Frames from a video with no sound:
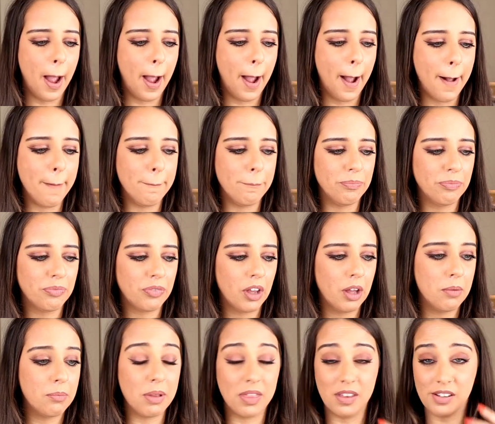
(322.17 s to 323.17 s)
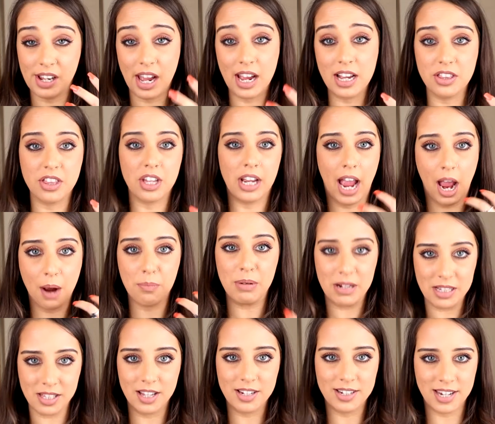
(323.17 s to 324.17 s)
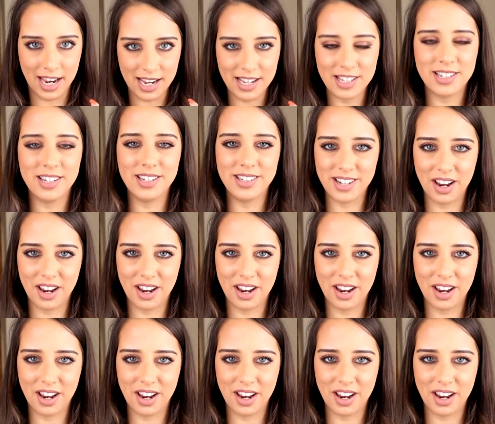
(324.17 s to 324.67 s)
But the Capri-Sun taste